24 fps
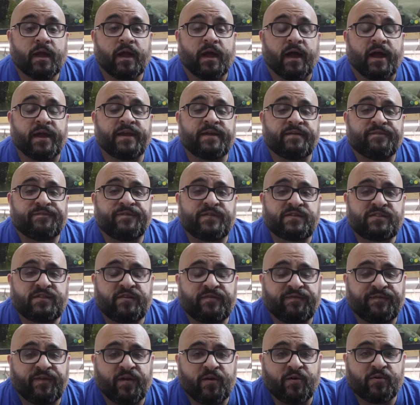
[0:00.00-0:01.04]
Hiya, fishy
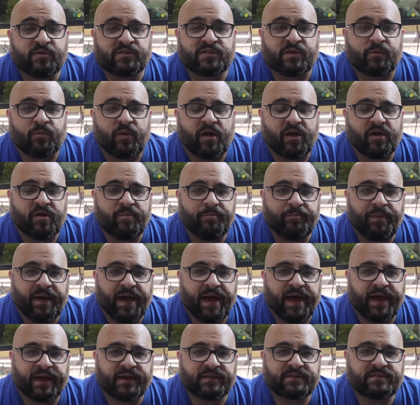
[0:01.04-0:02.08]
folks, and welcome
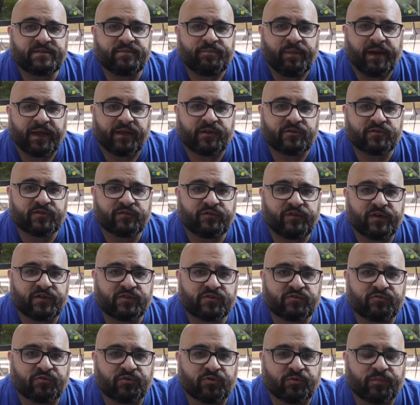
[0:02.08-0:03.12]
back to Michael's
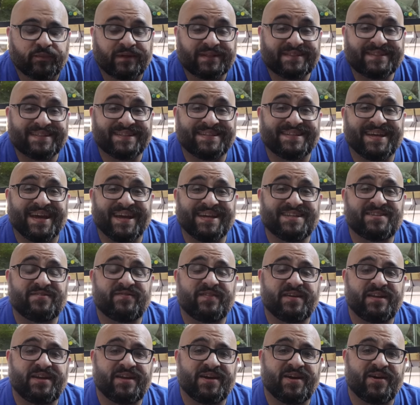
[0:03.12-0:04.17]
Fish Room. Today's
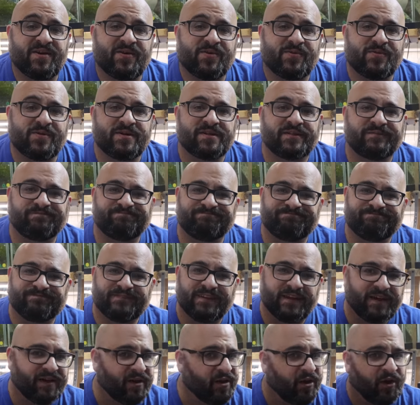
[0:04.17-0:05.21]
video,
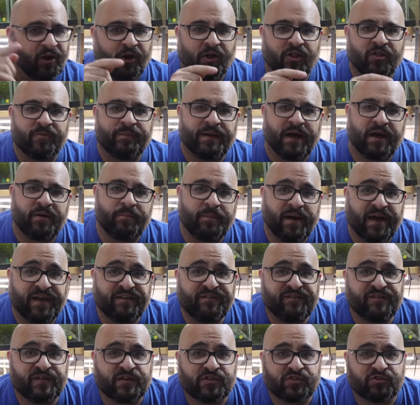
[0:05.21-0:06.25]
all about my
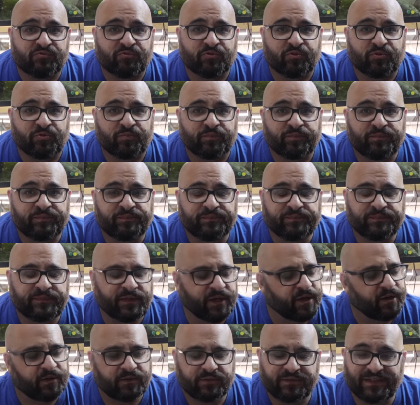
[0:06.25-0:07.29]
fish room.
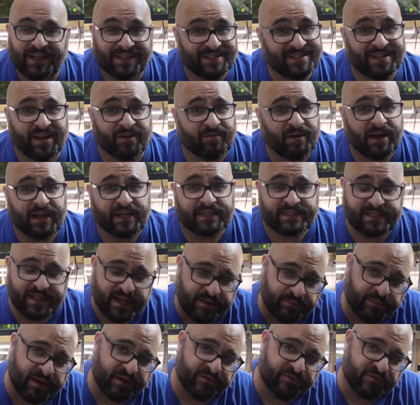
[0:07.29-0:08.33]
No, that's not right. It's
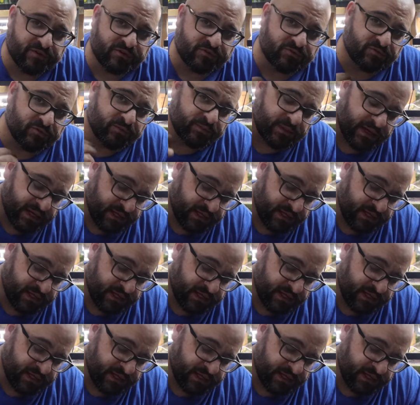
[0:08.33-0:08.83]
not my fish room.